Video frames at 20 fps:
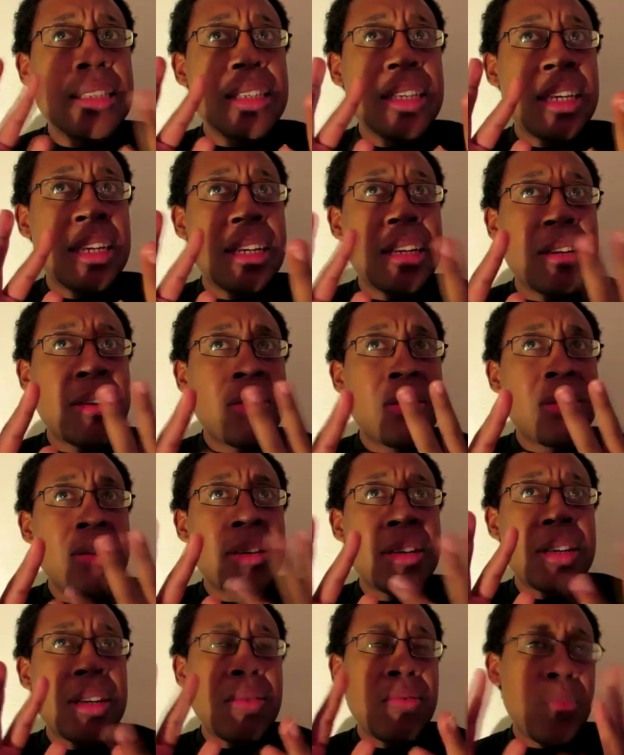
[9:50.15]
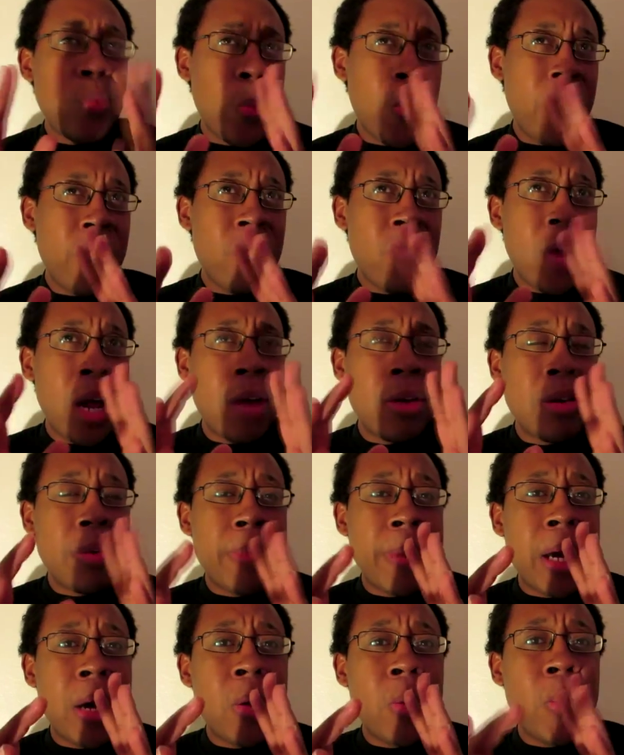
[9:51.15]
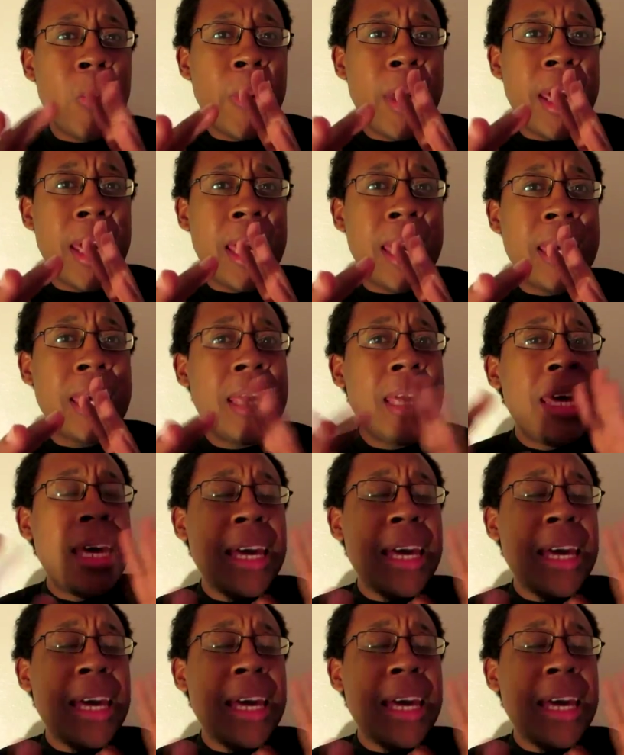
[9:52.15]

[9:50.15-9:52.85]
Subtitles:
in a roundabout way.